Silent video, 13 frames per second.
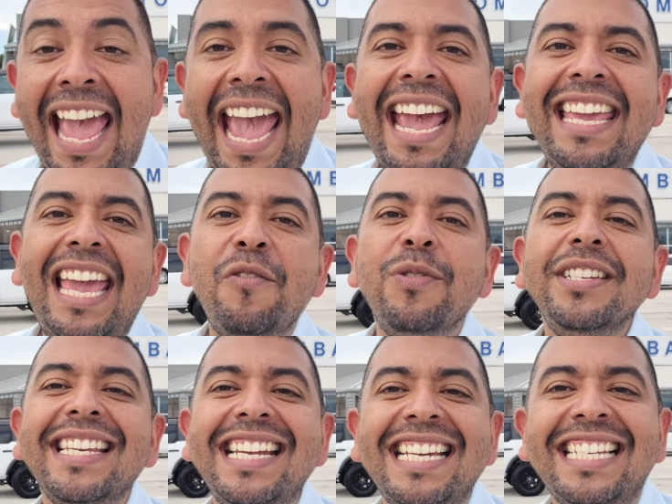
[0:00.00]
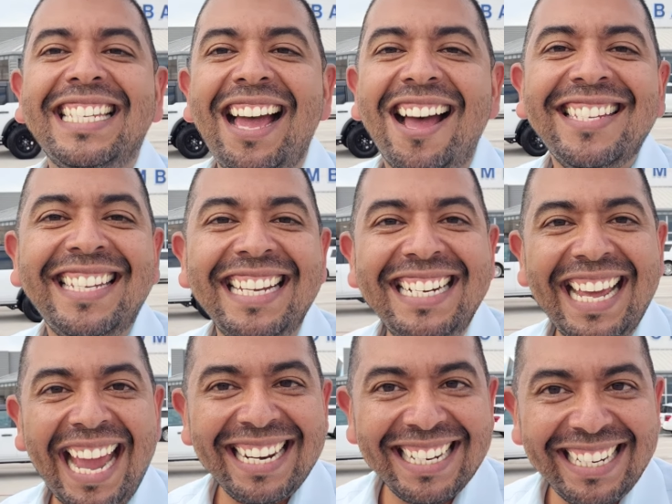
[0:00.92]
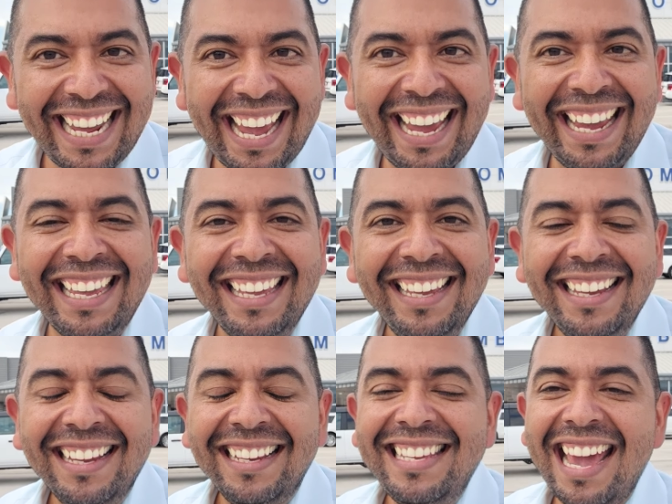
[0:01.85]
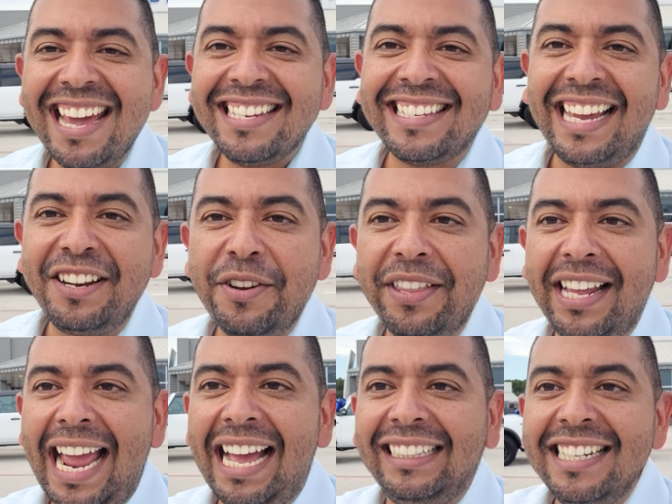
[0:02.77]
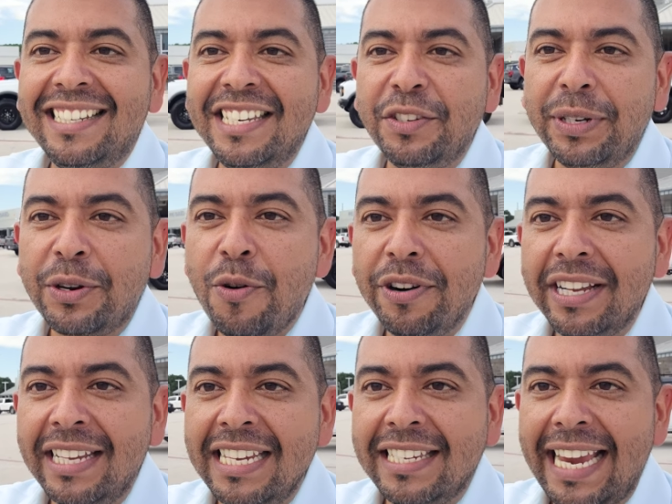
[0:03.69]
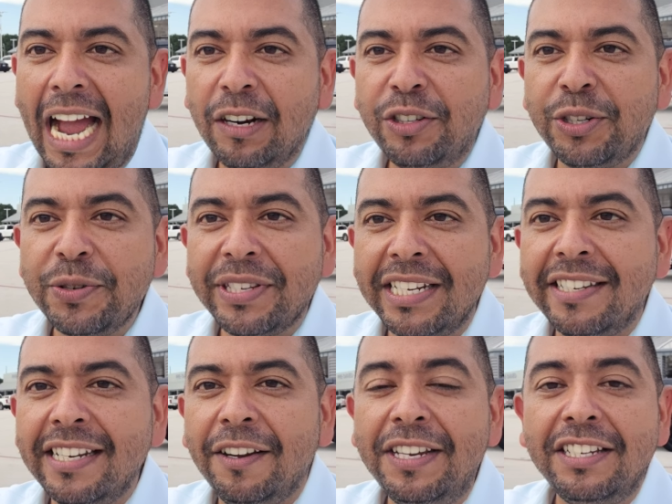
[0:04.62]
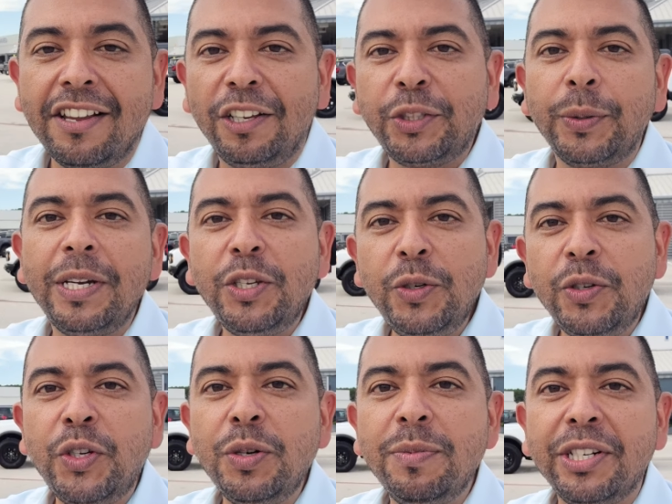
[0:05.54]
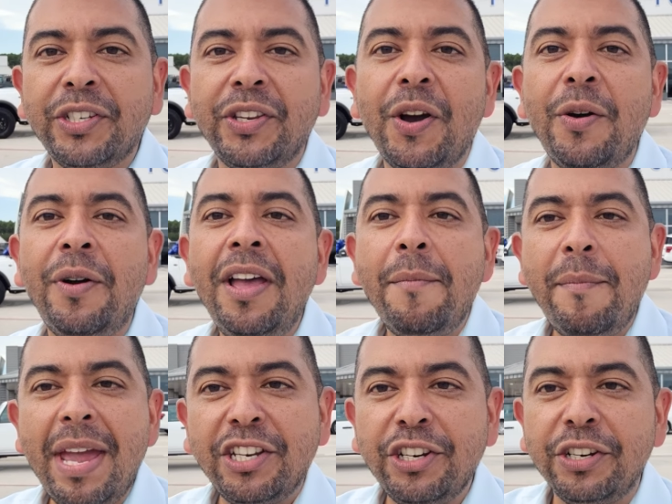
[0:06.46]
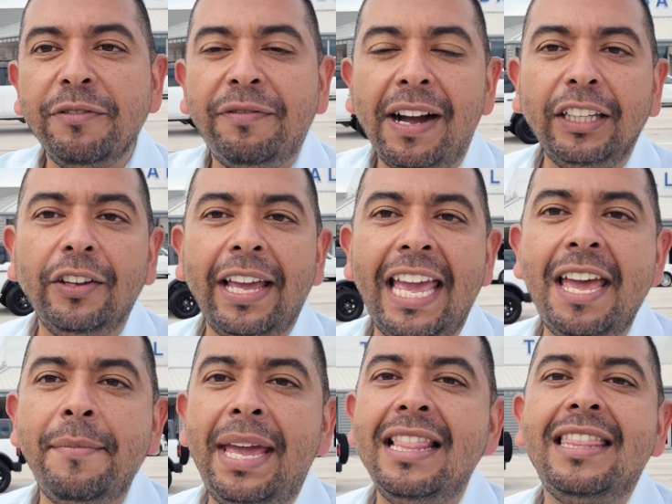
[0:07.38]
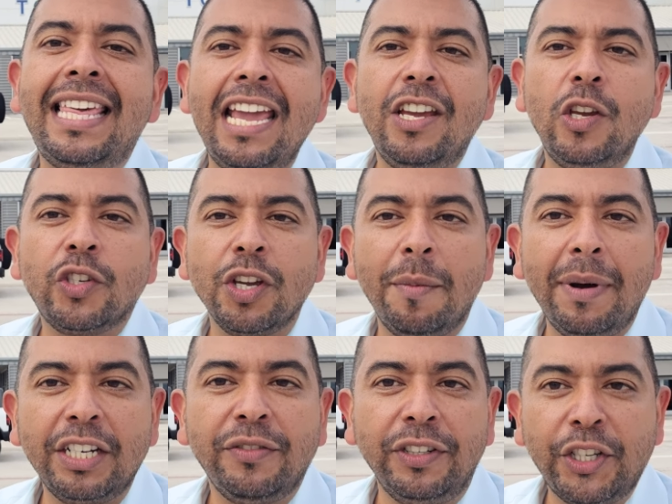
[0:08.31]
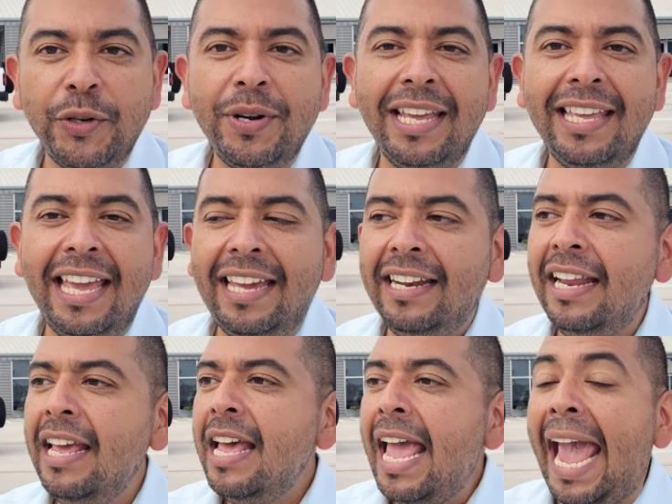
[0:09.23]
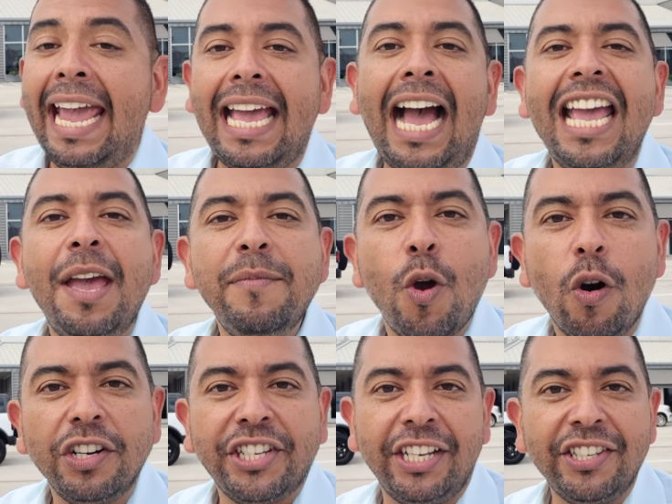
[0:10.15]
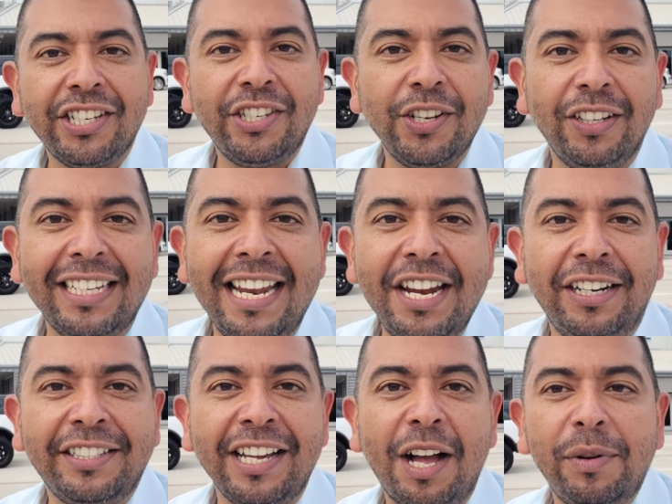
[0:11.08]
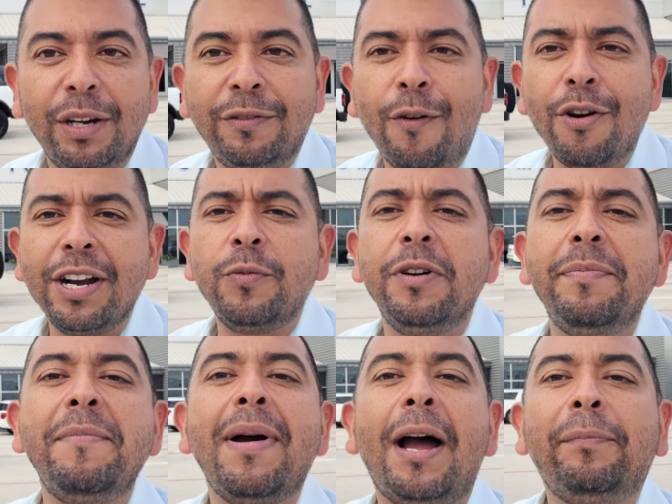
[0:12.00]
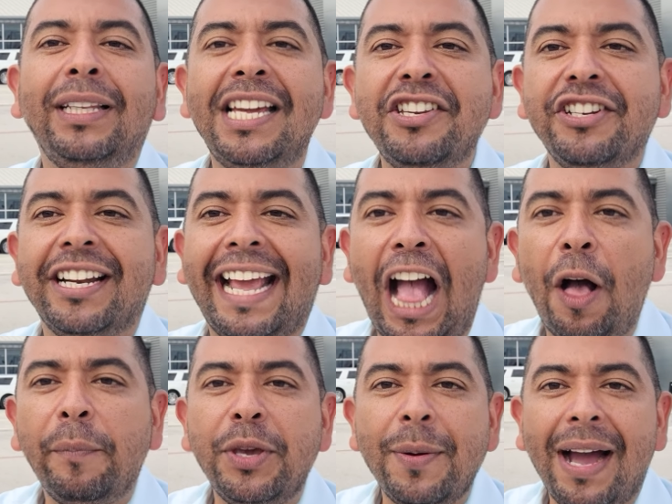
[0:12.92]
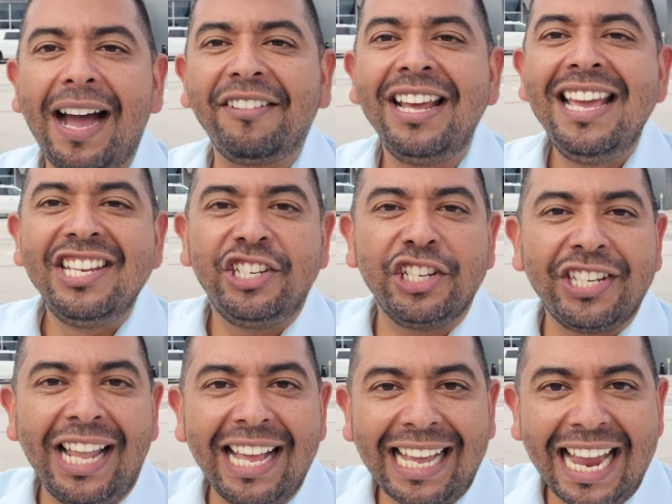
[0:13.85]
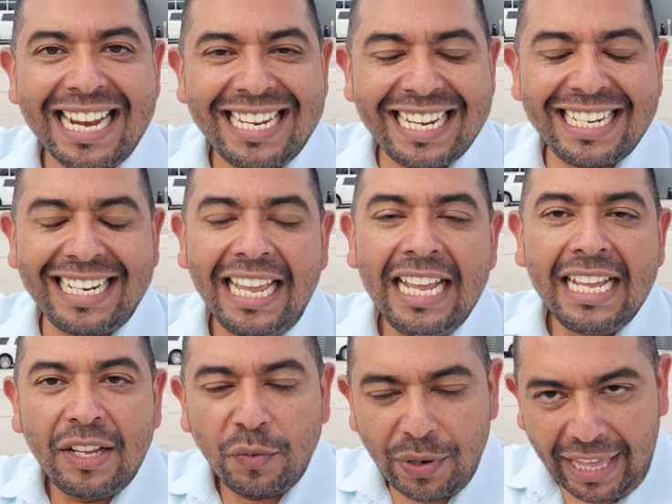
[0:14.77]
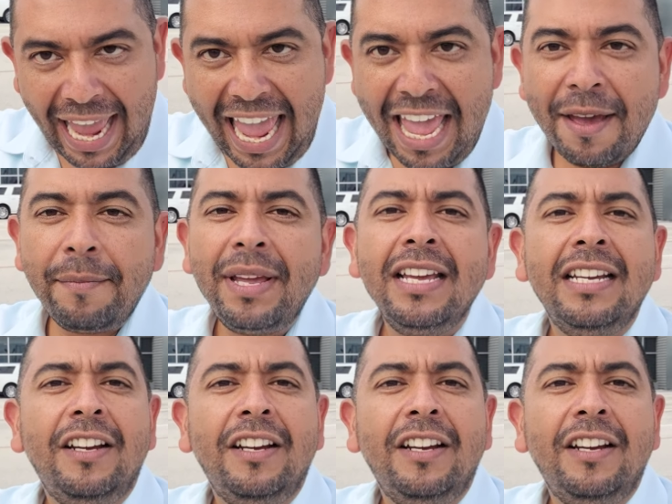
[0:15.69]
Hey, it was an exhausting day today. Yes, I know that Alex is recording his outros and stuff. He's also a YouTuber, so make sure you follow him. And thank you so much for tuning in. Hey, I am your sales consultant here at Tomball Ford. It would be my pleasure to help you out, just like I did with him.